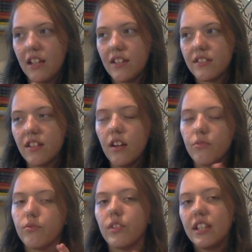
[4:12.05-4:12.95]
it's
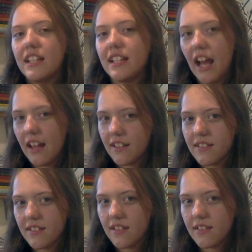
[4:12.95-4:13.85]
not really an
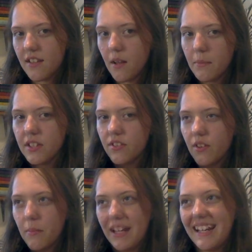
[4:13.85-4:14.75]
Alice and zombie
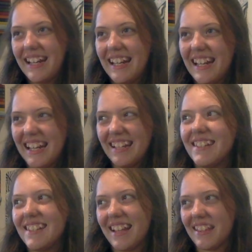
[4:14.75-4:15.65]
story, but it
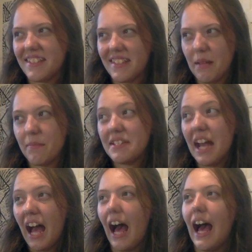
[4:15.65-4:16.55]
is at the same
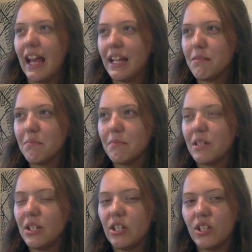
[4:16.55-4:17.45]
time.
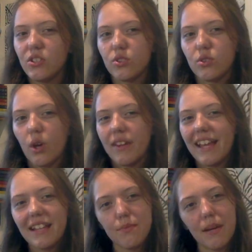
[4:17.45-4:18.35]
So
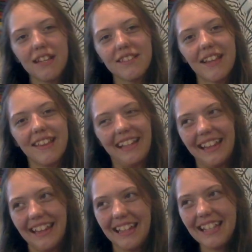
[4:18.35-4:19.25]
that's why it's on the
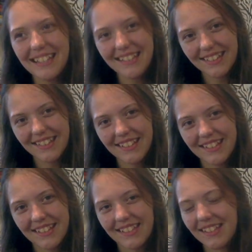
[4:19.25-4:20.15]

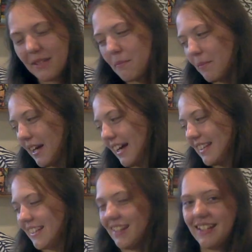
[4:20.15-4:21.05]
list.
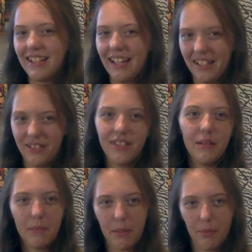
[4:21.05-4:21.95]
But yeah, you
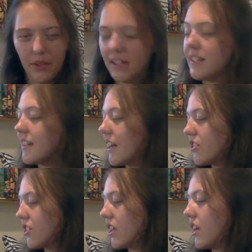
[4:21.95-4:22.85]
get my point. It's
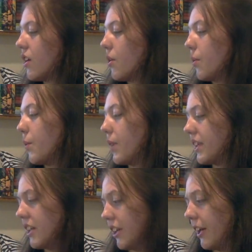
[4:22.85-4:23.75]
actually
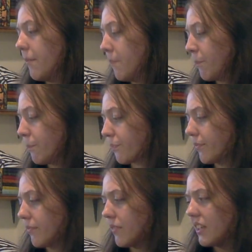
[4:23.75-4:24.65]
really good.
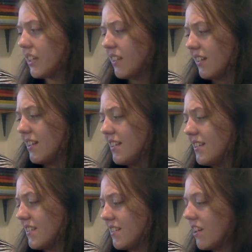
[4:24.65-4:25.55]
It
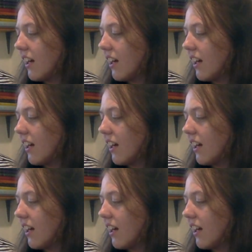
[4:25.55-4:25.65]
is